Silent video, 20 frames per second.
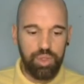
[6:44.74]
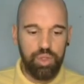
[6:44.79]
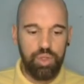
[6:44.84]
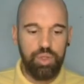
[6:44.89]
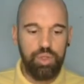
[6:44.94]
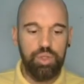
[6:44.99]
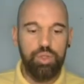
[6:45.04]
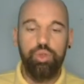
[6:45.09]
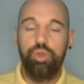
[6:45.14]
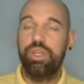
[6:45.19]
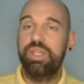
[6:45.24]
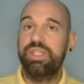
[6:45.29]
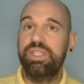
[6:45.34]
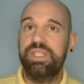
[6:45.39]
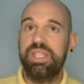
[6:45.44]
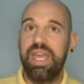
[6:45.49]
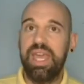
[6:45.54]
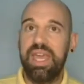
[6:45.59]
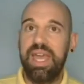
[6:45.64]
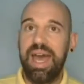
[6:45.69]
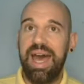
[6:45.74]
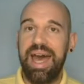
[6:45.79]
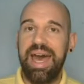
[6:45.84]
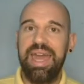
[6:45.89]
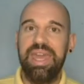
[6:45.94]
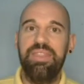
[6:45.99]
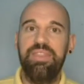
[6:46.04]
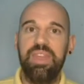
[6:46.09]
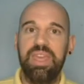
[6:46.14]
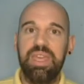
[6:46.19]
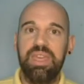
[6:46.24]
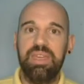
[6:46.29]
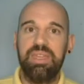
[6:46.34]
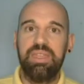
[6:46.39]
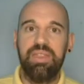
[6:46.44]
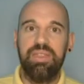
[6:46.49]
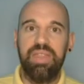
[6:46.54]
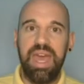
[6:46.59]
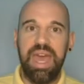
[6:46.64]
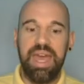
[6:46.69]
you could say, I think
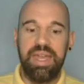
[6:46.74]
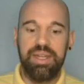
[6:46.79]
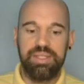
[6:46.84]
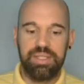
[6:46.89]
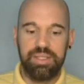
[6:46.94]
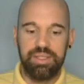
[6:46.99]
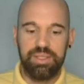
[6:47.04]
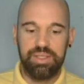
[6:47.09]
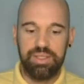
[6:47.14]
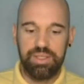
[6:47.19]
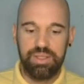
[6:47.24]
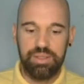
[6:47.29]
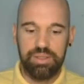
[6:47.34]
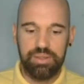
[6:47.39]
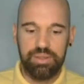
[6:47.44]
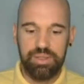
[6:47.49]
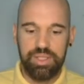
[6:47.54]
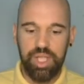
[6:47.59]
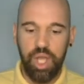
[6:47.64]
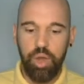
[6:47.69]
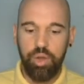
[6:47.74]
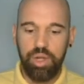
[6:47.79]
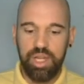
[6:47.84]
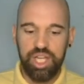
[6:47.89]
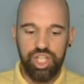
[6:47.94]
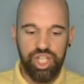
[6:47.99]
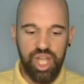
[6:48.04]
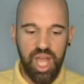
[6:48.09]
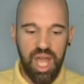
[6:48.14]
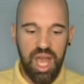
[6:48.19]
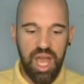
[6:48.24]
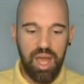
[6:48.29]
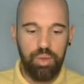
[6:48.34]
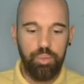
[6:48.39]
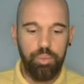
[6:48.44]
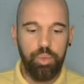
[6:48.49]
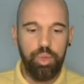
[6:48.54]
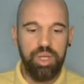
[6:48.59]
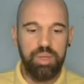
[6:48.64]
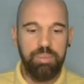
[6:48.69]
that Tony Jaa
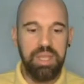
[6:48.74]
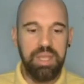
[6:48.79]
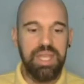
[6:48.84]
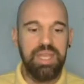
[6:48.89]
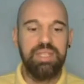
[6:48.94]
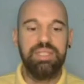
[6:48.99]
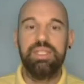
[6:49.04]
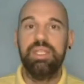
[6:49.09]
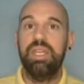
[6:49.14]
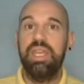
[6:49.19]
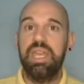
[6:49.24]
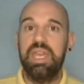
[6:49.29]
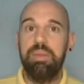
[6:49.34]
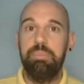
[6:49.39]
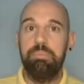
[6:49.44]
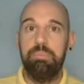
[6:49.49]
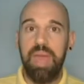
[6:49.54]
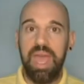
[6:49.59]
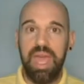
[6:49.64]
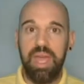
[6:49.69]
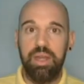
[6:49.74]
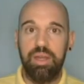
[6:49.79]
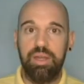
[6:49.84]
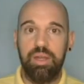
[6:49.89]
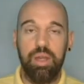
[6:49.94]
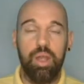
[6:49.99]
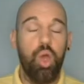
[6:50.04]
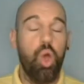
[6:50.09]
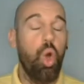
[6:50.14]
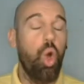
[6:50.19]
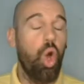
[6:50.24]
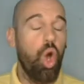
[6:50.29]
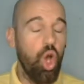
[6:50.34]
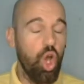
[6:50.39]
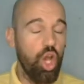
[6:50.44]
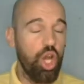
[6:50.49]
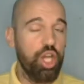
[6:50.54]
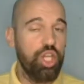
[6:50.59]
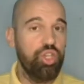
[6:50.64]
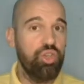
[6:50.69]
would beat Ip Man.
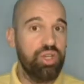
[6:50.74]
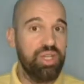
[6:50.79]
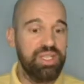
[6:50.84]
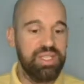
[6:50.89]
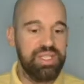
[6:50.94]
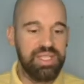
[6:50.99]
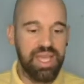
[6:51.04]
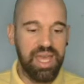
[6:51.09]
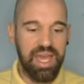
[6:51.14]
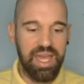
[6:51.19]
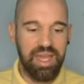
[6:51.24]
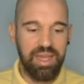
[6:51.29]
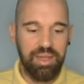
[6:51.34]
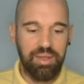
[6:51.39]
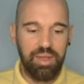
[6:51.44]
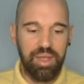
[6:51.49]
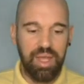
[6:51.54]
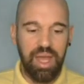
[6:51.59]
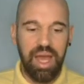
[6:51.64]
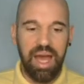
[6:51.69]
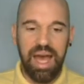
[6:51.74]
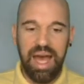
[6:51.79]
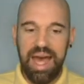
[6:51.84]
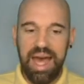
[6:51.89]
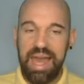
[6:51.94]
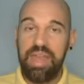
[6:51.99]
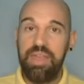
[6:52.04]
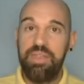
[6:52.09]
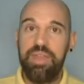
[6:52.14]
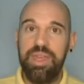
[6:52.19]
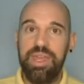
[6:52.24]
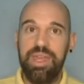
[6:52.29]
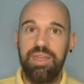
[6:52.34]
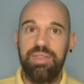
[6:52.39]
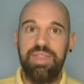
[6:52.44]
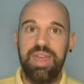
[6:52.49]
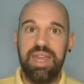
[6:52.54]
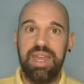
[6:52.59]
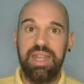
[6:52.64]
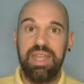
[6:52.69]
Or you could say, I think
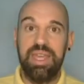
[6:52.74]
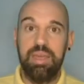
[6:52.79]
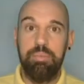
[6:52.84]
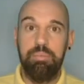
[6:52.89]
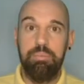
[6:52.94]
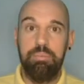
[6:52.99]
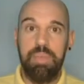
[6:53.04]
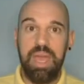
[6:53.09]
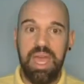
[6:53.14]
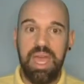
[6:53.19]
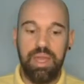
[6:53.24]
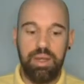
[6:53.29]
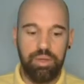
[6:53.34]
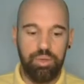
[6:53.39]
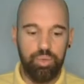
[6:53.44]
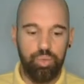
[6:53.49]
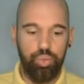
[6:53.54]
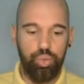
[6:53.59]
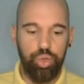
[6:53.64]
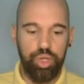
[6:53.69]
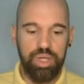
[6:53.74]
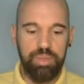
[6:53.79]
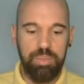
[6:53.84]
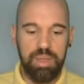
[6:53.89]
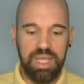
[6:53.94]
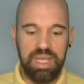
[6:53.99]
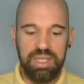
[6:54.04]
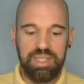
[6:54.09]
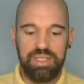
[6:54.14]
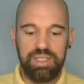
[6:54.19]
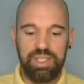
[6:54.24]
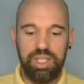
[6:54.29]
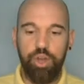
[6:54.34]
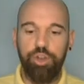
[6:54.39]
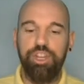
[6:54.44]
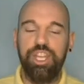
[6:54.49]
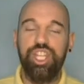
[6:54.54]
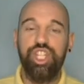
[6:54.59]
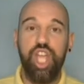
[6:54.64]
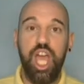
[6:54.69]
that Ip Man would beat Tony
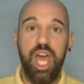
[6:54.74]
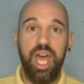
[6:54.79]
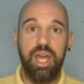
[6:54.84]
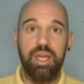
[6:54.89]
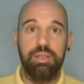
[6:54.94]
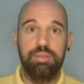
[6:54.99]
Jaa.